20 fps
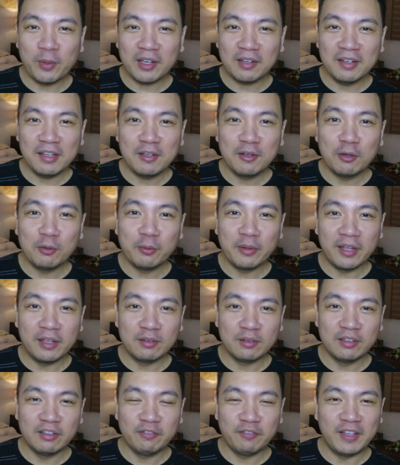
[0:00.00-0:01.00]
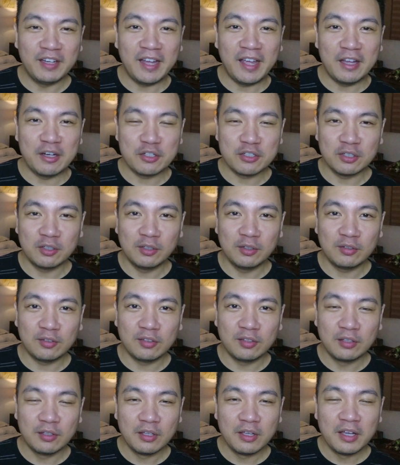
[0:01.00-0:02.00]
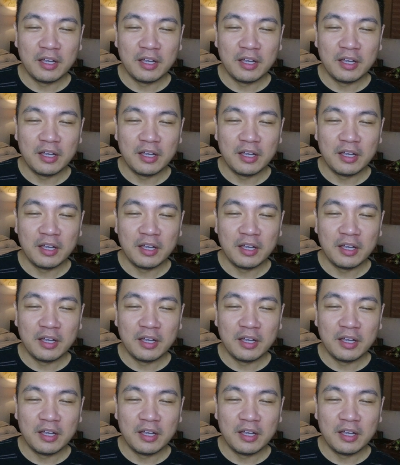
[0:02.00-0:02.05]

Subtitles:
quickly go into the financials.